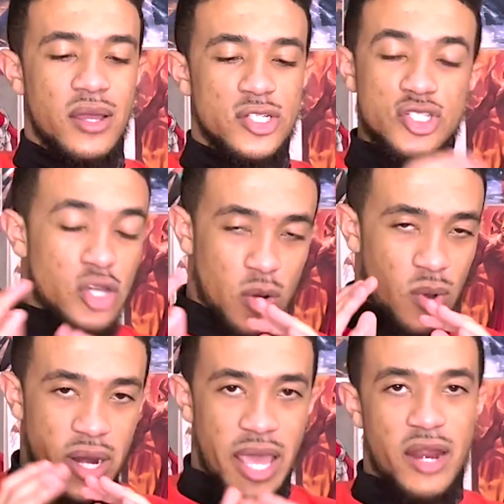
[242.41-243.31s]
should have
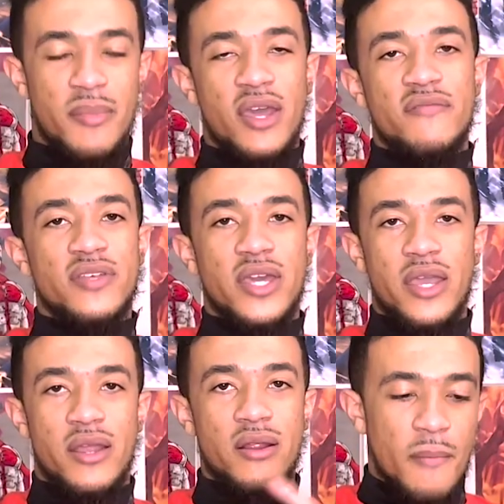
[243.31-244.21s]
won Anime of the Year,